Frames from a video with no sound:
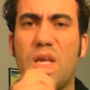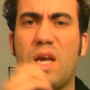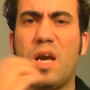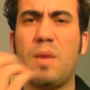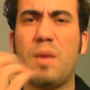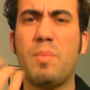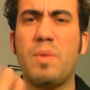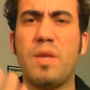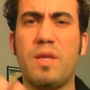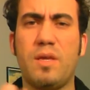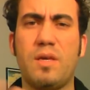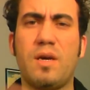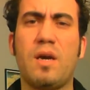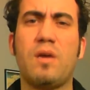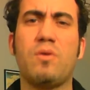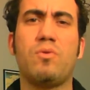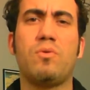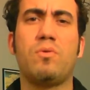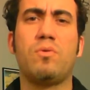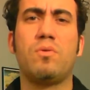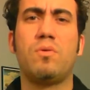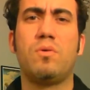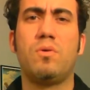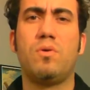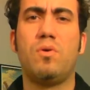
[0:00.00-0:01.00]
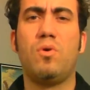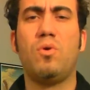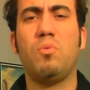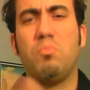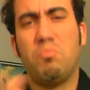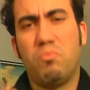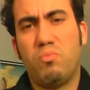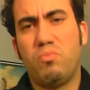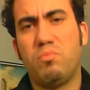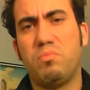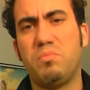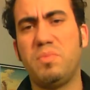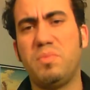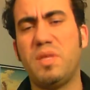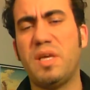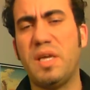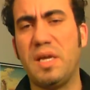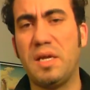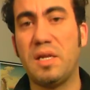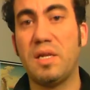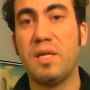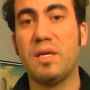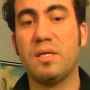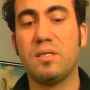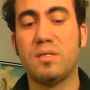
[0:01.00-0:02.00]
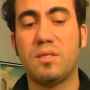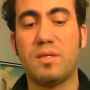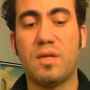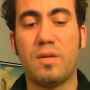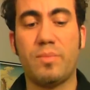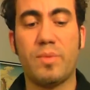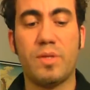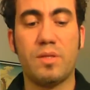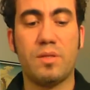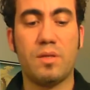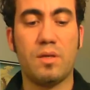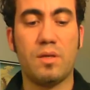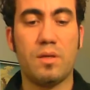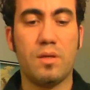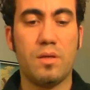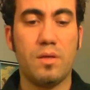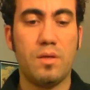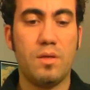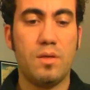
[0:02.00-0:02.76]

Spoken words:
americano o de inglés realmente,